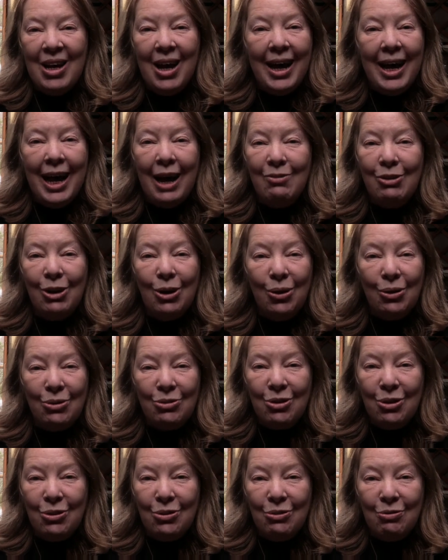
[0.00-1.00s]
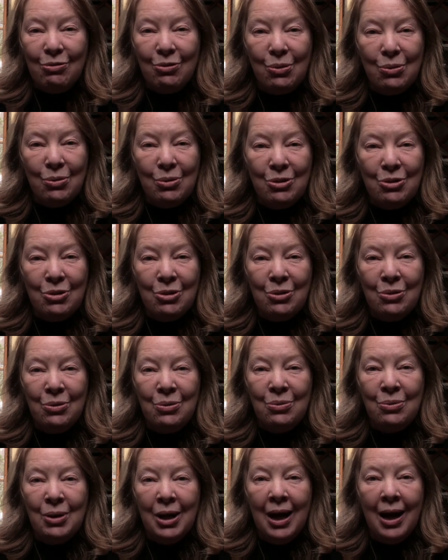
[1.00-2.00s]
I have a lot to look forward
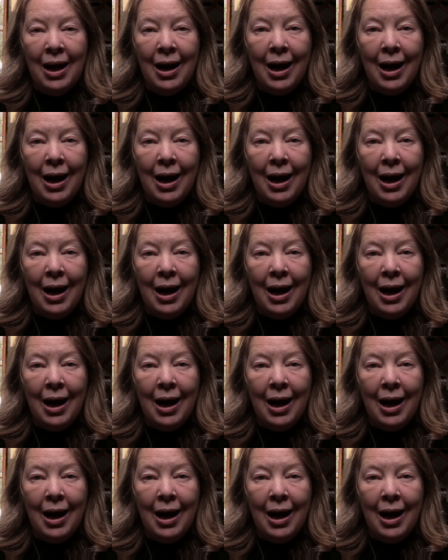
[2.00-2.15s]
to.